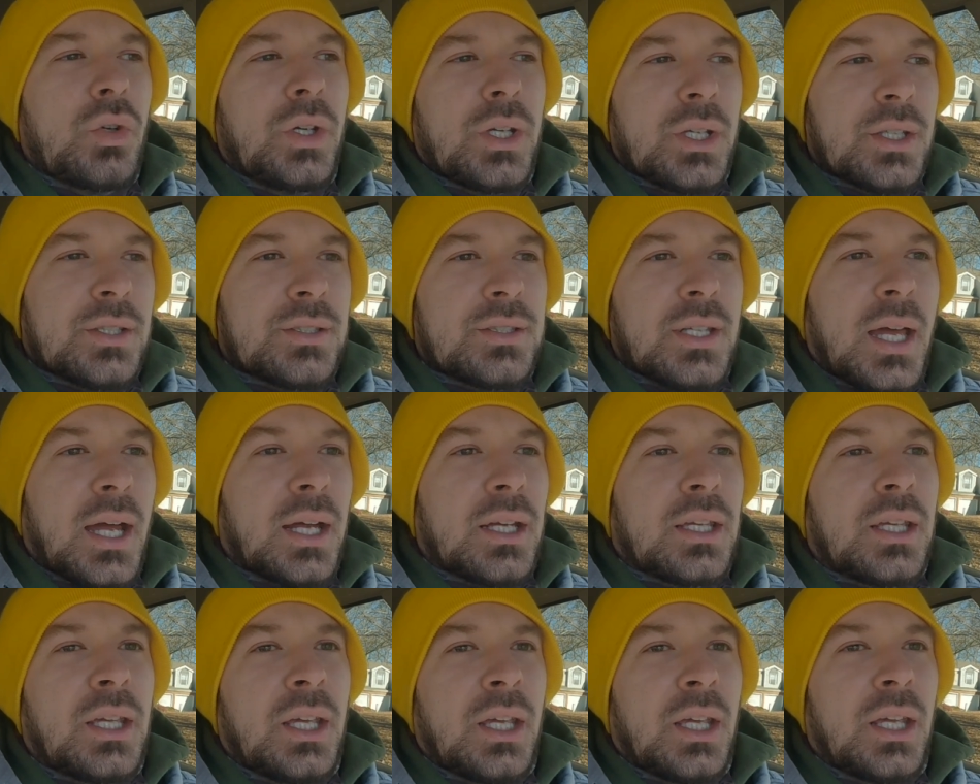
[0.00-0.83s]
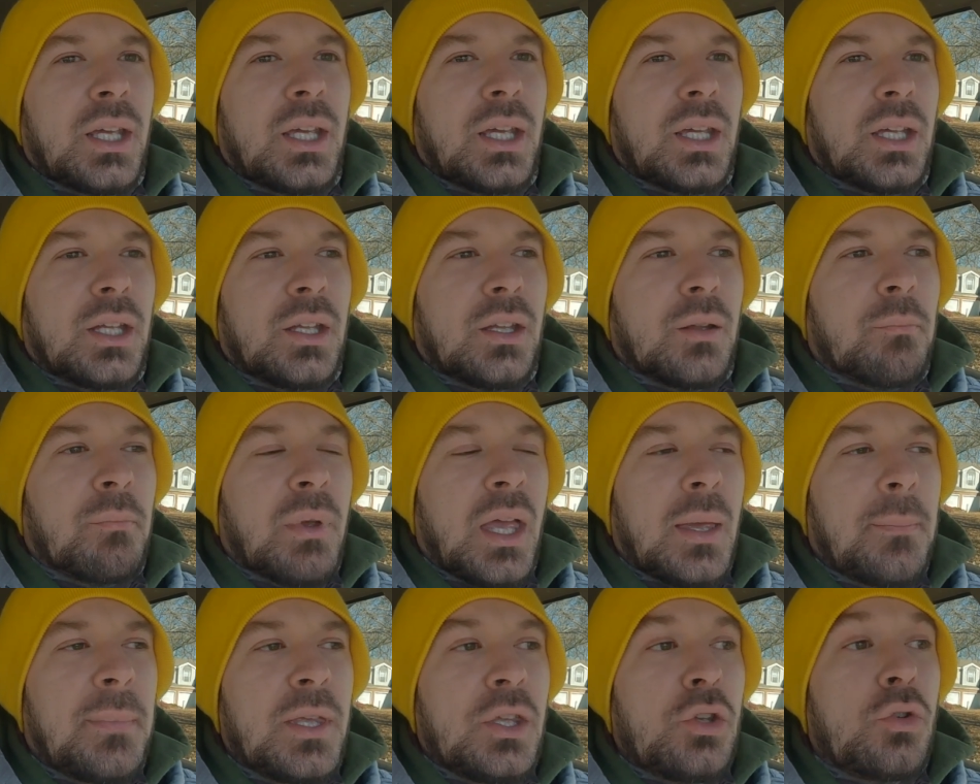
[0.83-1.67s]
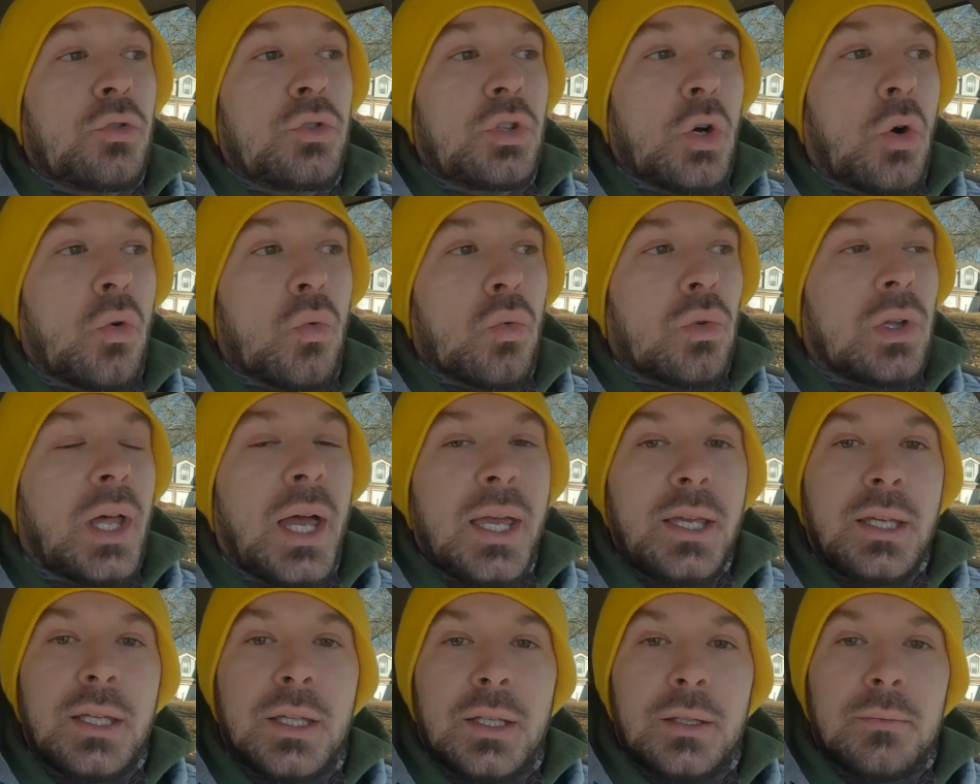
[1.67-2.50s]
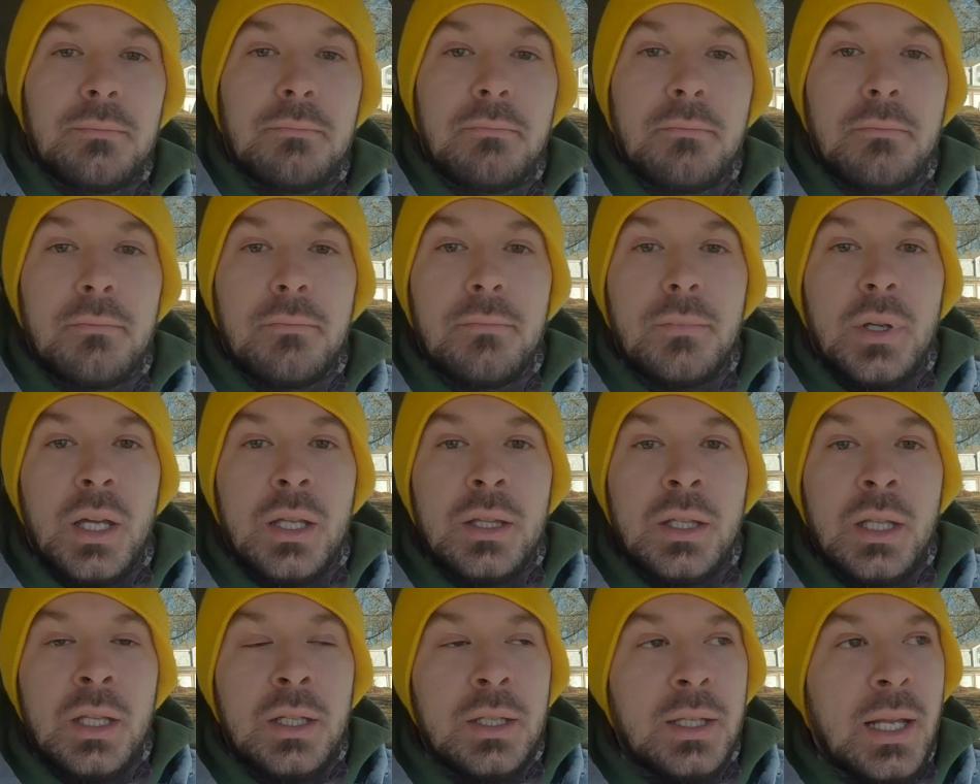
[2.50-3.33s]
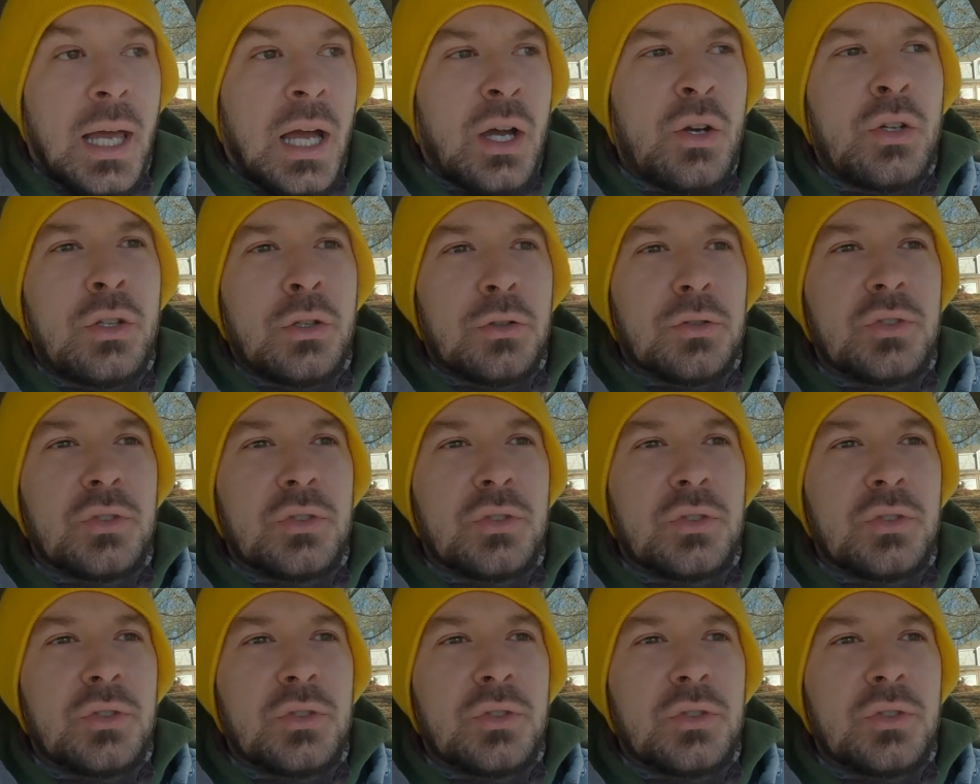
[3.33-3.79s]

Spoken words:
is maybe you don't like it, and then now you're